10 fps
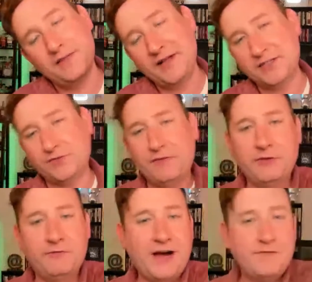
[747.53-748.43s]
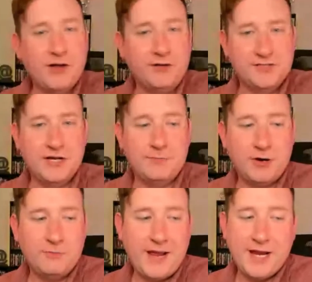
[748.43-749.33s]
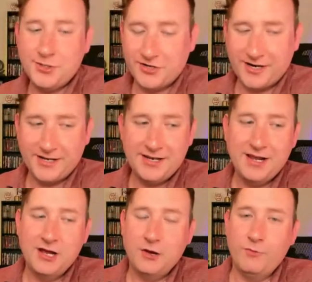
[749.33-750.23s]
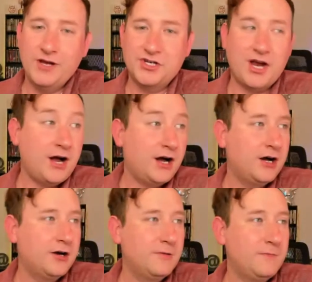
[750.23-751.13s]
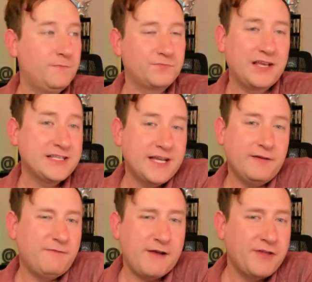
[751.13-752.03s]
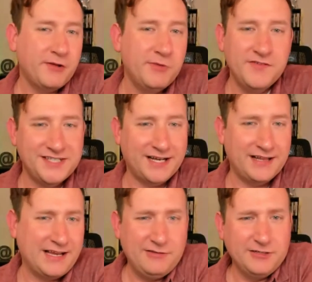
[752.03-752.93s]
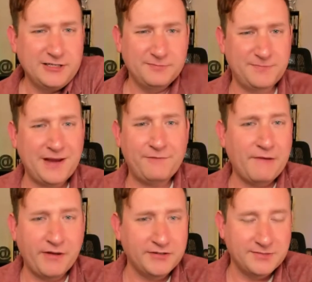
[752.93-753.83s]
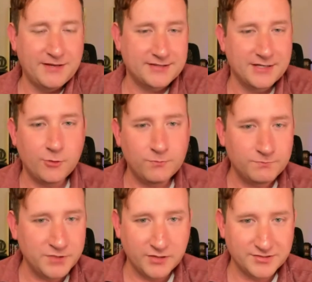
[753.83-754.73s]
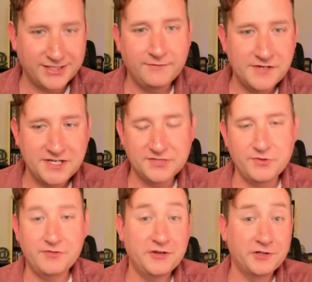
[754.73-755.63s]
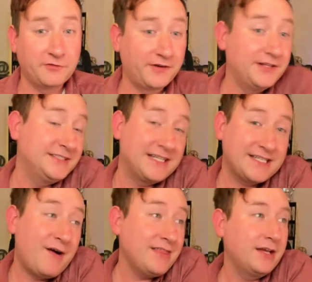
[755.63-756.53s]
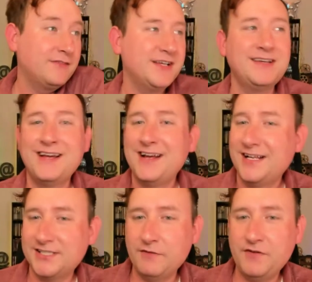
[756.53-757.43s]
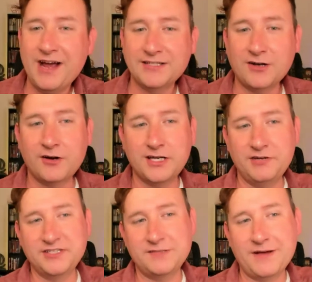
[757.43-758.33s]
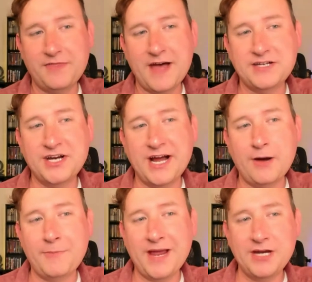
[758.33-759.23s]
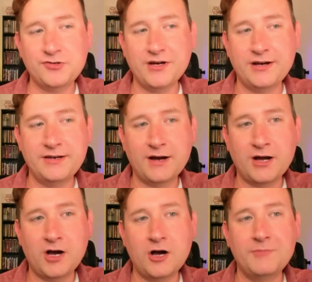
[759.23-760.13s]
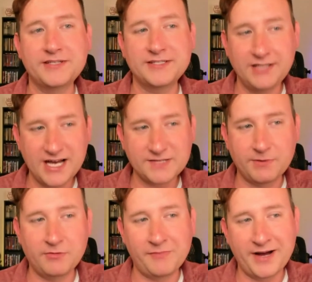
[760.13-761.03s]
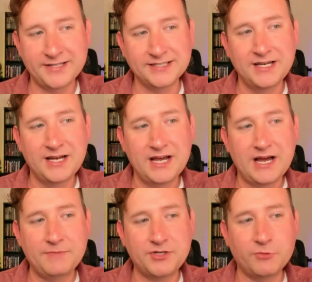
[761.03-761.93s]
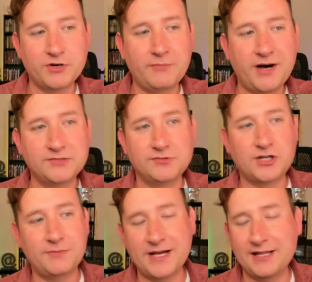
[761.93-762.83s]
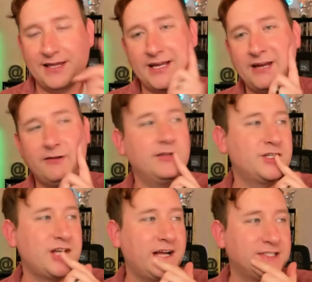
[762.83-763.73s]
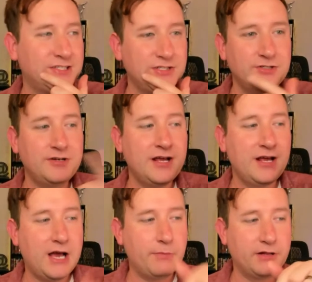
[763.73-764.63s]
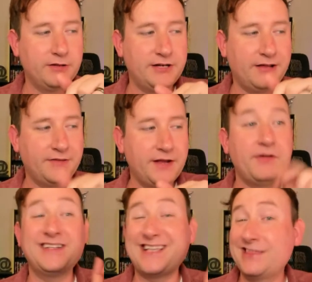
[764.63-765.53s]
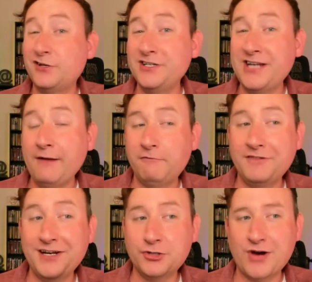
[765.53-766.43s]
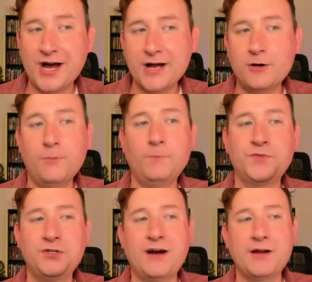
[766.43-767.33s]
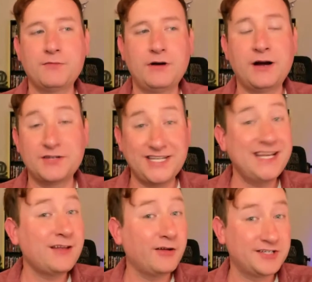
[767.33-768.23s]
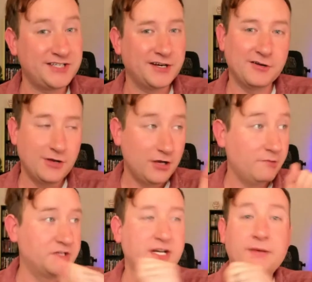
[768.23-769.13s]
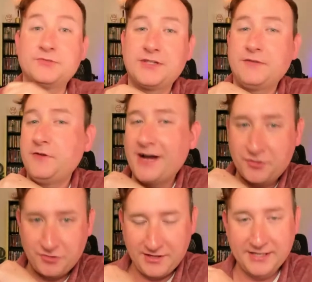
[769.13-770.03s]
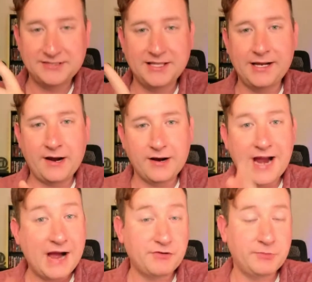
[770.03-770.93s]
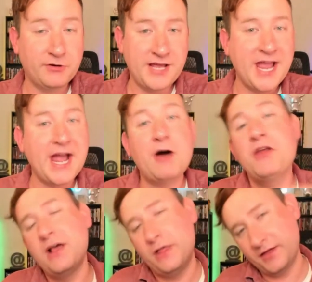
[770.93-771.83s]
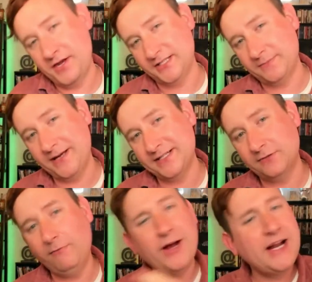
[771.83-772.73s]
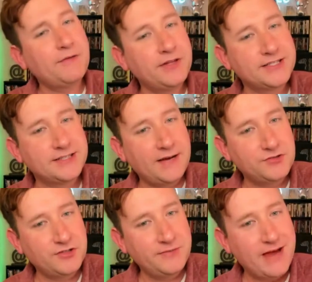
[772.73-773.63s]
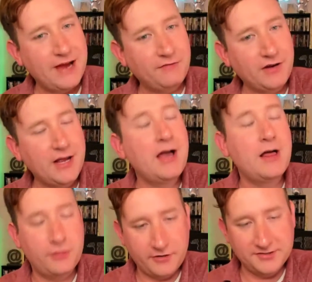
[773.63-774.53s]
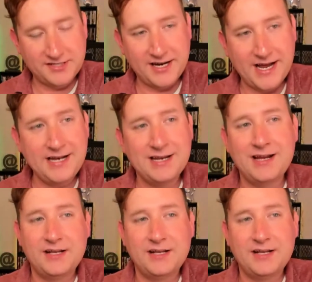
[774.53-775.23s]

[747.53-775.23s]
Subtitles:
That's for everyone $5 and up on Patreon, which is like a $5 movie ticket. Like you would pay $5 a month to go, you know, see a vintage movie with your friends. That's how I think of it. So if you guys are curious about that, check out patreon.com/bourbonbites. I'm sure one of the mods will drop a link here in the chat soon. Put it down there. There is a 30-day free trial to our $10 tier, which comes with a few extra things like our after party hangout. It takes place right after this live stream every Thursday night.